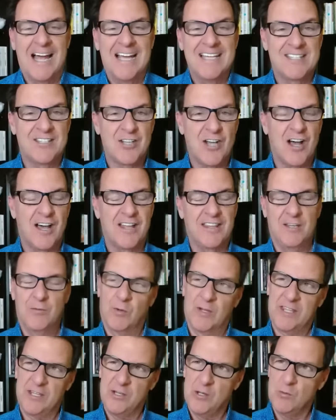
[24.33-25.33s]
I saw
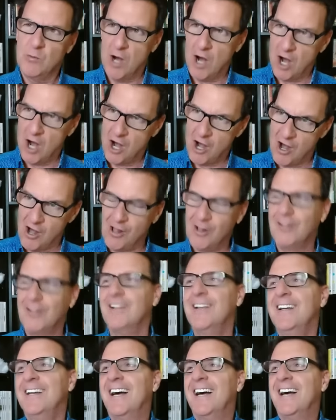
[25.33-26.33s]
with you
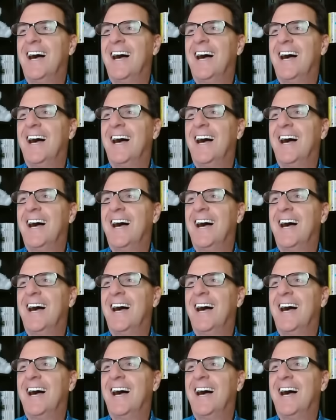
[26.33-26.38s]
all.